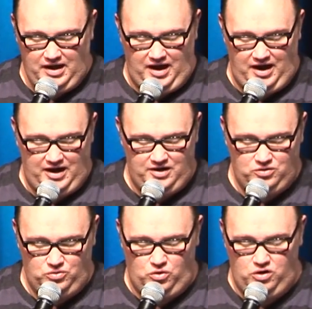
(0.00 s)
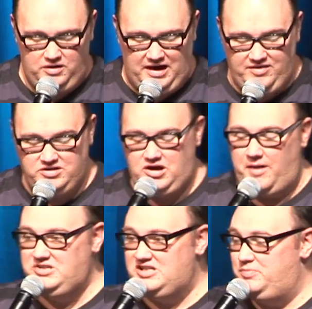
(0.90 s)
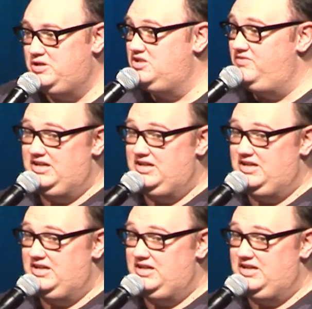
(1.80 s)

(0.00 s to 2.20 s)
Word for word: uh, or at other times it's because of